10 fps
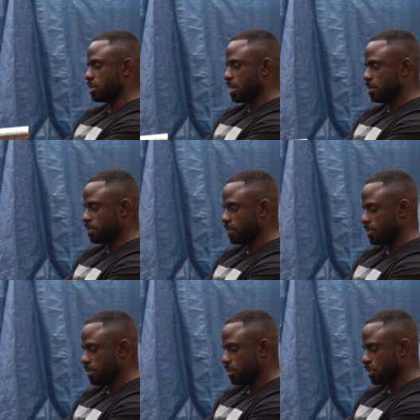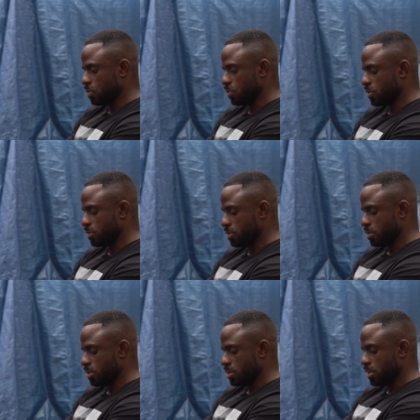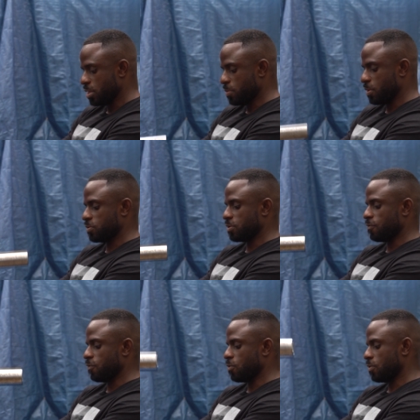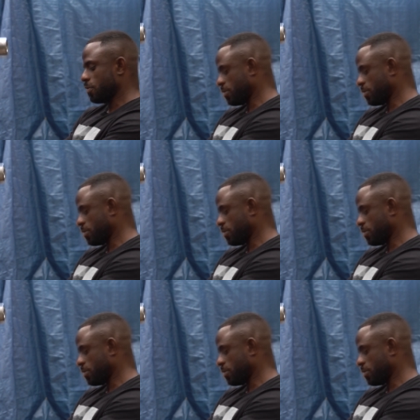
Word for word: Yep. Good. Keep your heels on the floor.